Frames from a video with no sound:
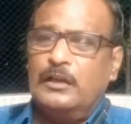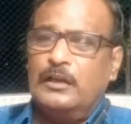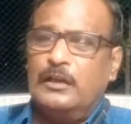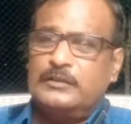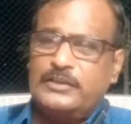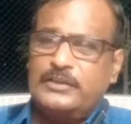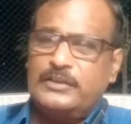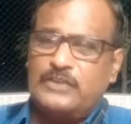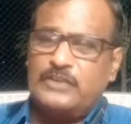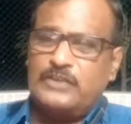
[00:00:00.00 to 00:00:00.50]

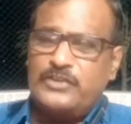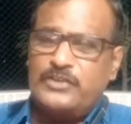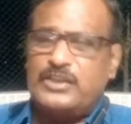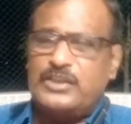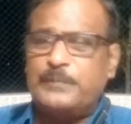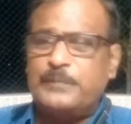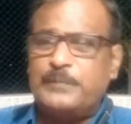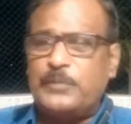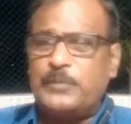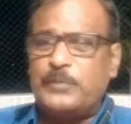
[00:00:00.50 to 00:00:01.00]
this
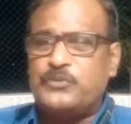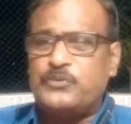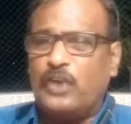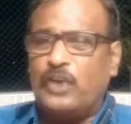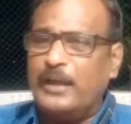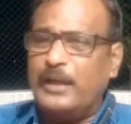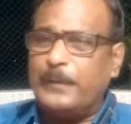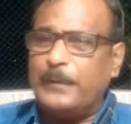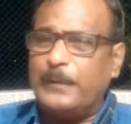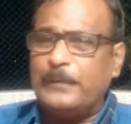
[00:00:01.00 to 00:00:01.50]
concept of
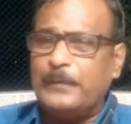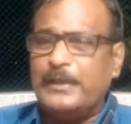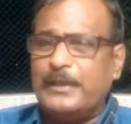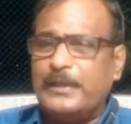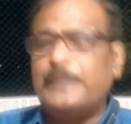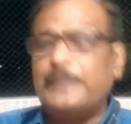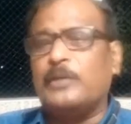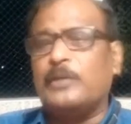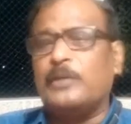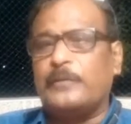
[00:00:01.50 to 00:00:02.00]
joint family
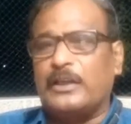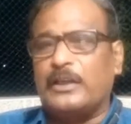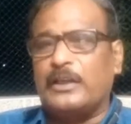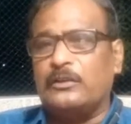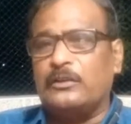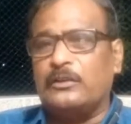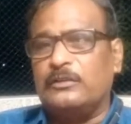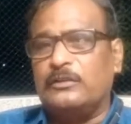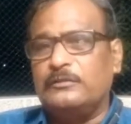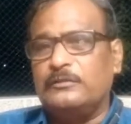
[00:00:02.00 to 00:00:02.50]
in Mohammedan
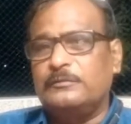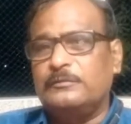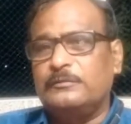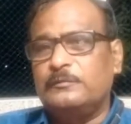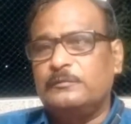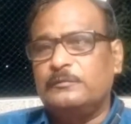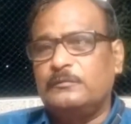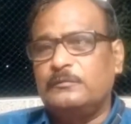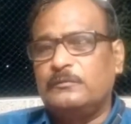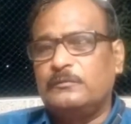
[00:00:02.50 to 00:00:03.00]
law.
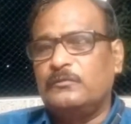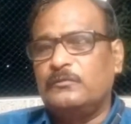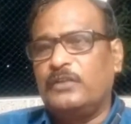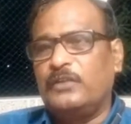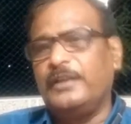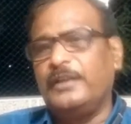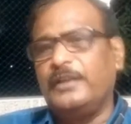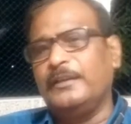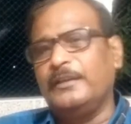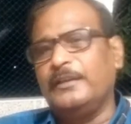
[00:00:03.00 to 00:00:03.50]

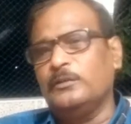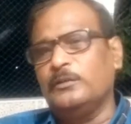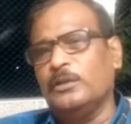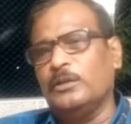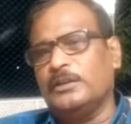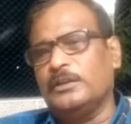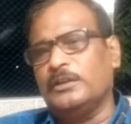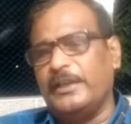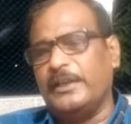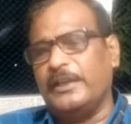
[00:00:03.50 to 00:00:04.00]
In Hindu
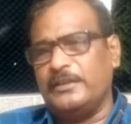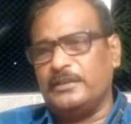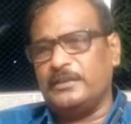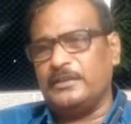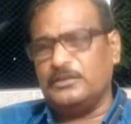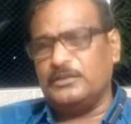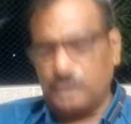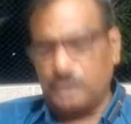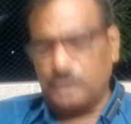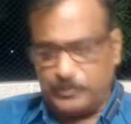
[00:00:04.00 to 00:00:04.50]
law, there is
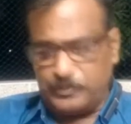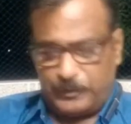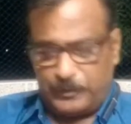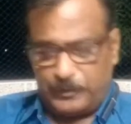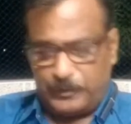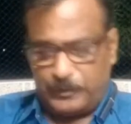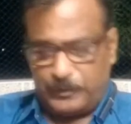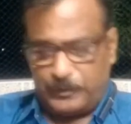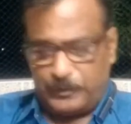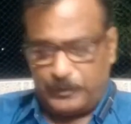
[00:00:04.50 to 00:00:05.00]
a joint
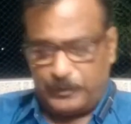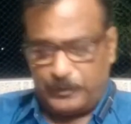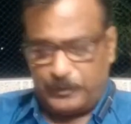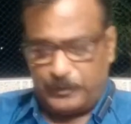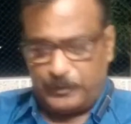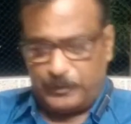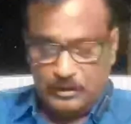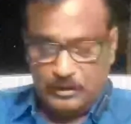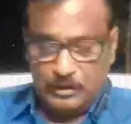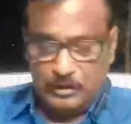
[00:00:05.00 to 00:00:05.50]
family.
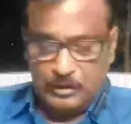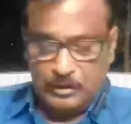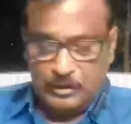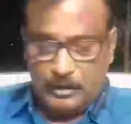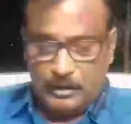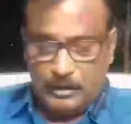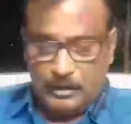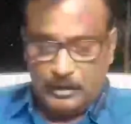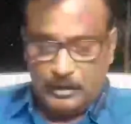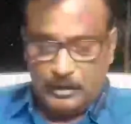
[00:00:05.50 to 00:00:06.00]

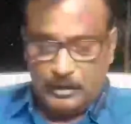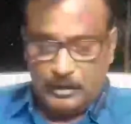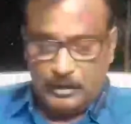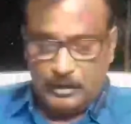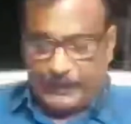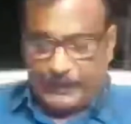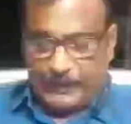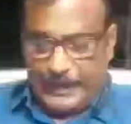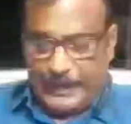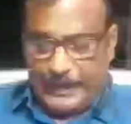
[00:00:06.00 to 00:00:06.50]
The
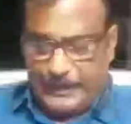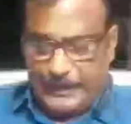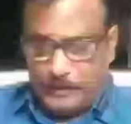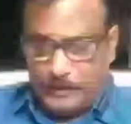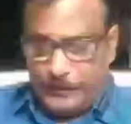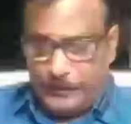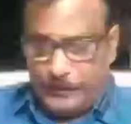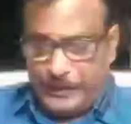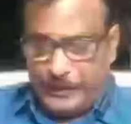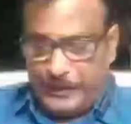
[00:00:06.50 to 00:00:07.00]
right
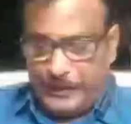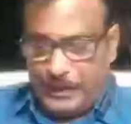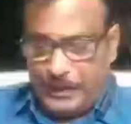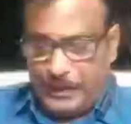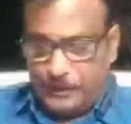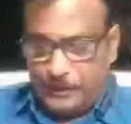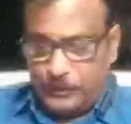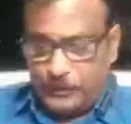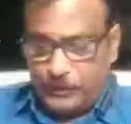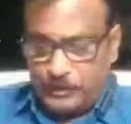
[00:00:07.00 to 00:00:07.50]
of an
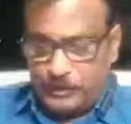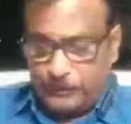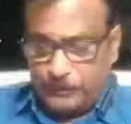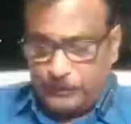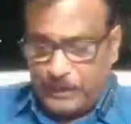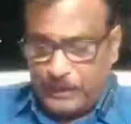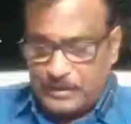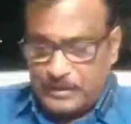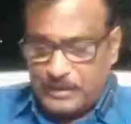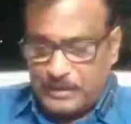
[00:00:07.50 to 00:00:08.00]
heir for the
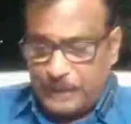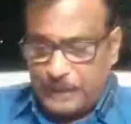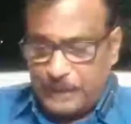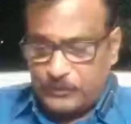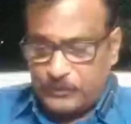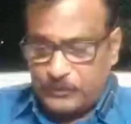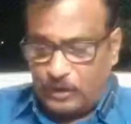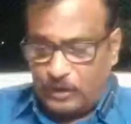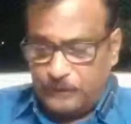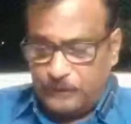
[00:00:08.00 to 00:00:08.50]
first
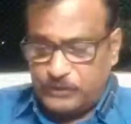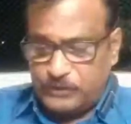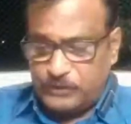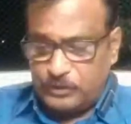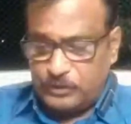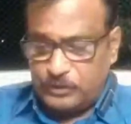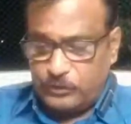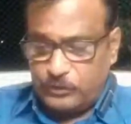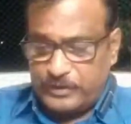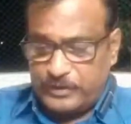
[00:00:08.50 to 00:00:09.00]
time comes
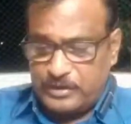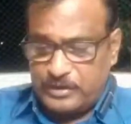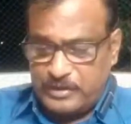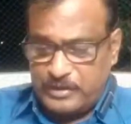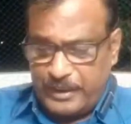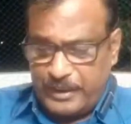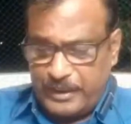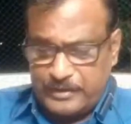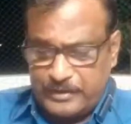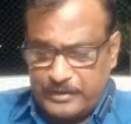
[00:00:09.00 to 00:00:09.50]
into
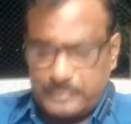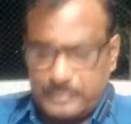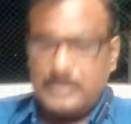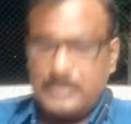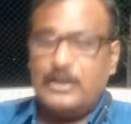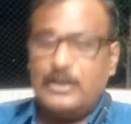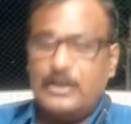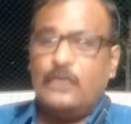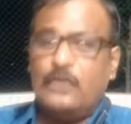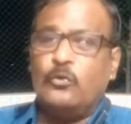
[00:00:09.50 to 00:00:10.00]
existence
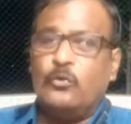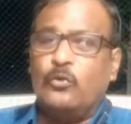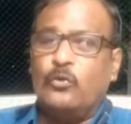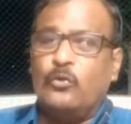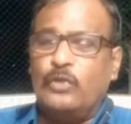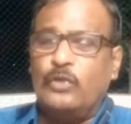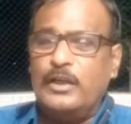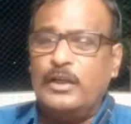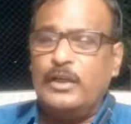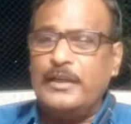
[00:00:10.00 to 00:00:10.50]

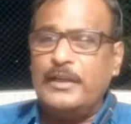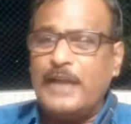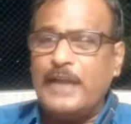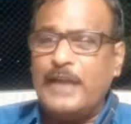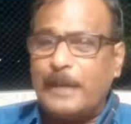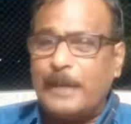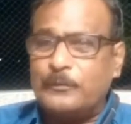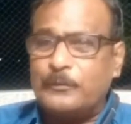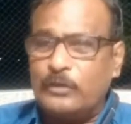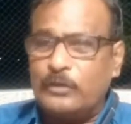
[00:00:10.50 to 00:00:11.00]
only
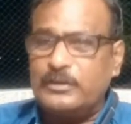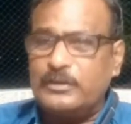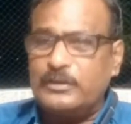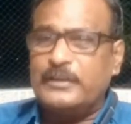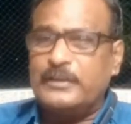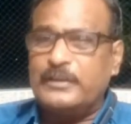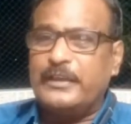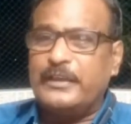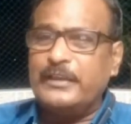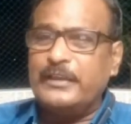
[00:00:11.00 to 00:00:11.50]
after the
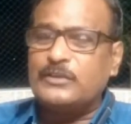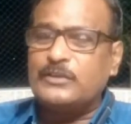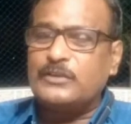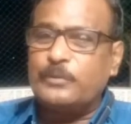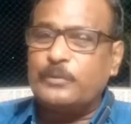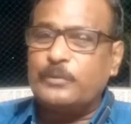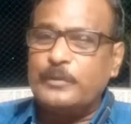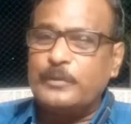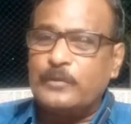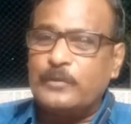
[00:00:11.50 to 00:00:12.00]
death of
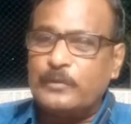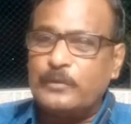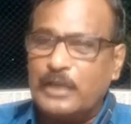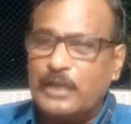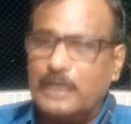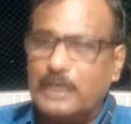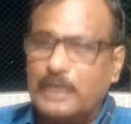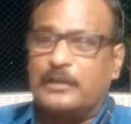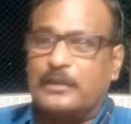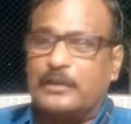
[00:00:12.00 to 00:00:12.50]
a
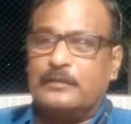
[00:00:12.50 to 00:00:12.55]
Mohammedan.